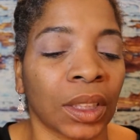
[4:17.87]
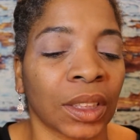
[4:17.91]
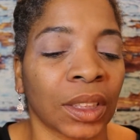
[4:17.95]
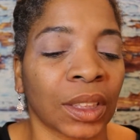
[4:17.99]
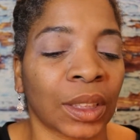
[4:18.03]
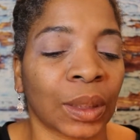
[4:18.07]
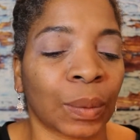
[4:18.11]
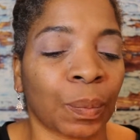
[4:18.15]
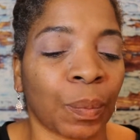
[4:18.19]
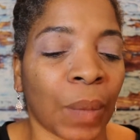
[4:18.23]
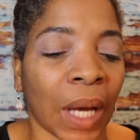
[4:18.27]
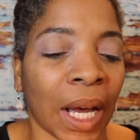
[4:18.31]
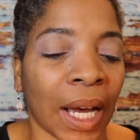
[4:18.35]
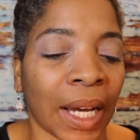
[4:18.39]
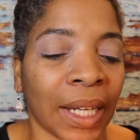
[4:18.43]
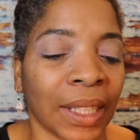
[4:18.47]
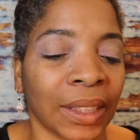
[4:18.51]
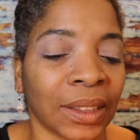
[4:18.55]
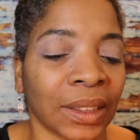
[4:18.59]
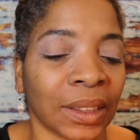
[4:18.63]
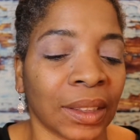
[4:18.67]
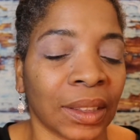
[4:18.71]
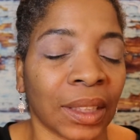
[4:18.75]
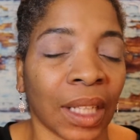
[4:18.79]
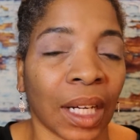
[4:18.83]

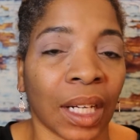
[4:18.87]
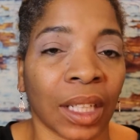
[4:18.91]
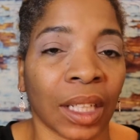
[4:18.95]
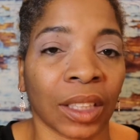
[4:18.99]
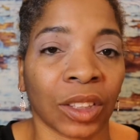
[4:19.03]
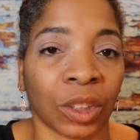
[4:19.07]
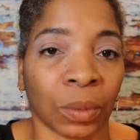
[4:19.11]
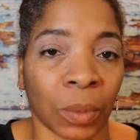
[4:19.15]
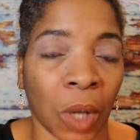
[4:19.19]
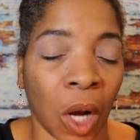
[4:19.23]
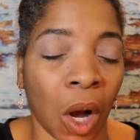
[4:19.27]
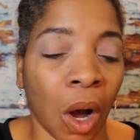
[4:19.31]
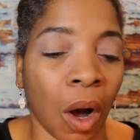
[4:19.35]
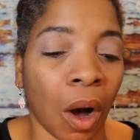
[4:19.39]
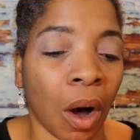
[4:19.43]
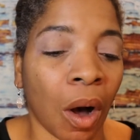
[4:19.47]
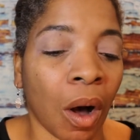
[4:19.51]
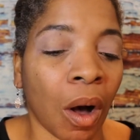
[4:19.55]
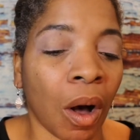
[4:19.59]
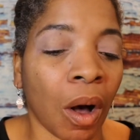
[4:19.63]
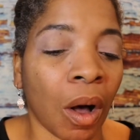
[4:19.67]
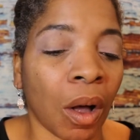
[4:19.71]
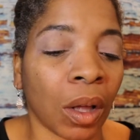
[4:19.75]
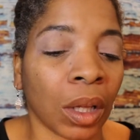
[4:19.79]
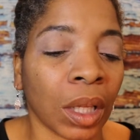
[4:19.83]
Spice, Taj
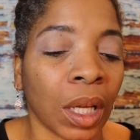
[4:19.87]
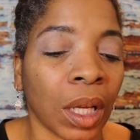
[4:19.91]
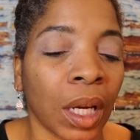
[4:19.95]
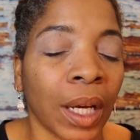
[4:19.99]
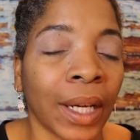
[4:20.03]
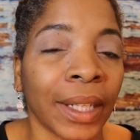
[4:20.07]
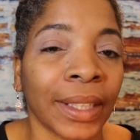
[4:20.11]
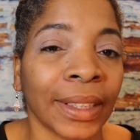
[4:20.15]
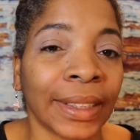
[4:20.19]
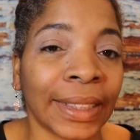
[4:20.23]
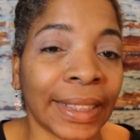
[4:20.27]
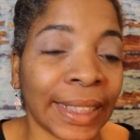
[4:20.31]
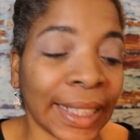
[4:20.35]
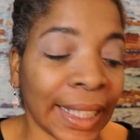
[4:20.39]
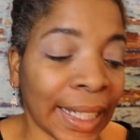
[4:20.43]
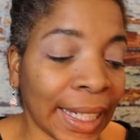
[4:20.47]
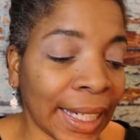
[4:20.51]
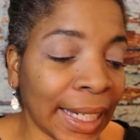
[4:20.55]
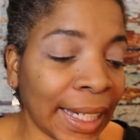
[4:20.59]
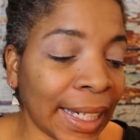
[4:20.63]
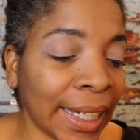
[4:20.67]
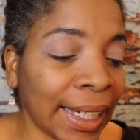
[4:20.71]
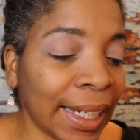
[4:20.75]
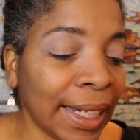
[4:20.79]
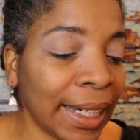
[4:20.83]
Mahal,
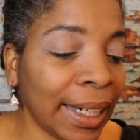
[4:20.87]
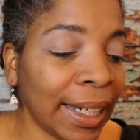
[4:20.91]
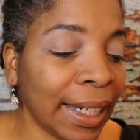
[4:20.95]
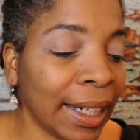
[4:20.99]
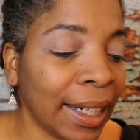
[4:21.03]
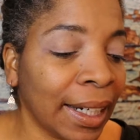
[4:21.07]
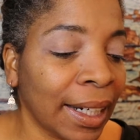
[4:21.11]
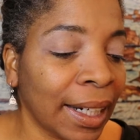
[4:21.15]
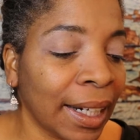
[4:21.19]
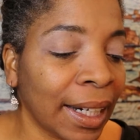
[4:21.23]
Tea,